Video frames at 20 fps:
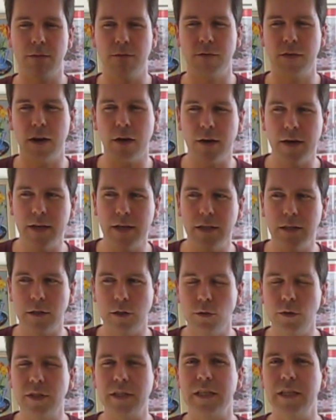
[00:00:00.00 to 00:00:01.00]

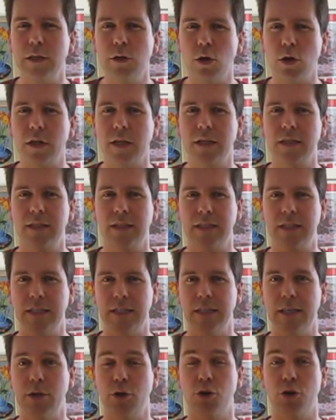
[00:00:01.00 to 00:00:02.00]
loosely looking to
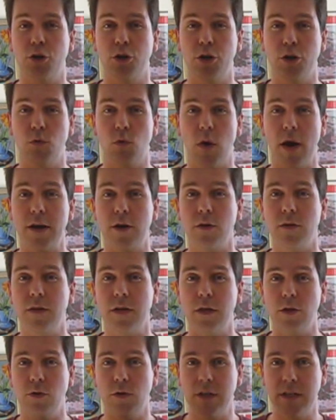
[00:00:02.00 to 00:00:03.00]
see that you're a good writer,
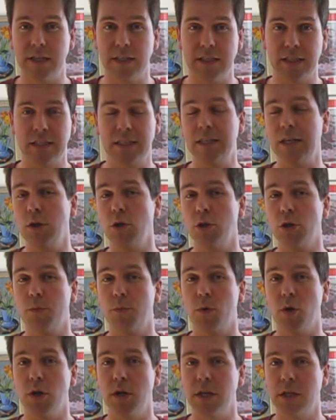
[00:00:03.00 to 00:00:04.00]
that you can distill your
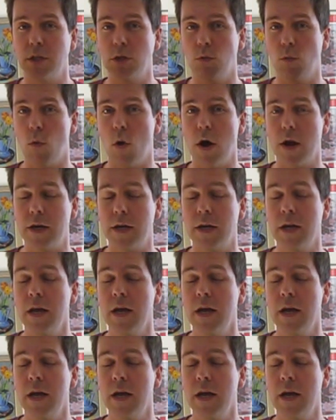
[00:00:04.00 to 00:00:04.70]
book into one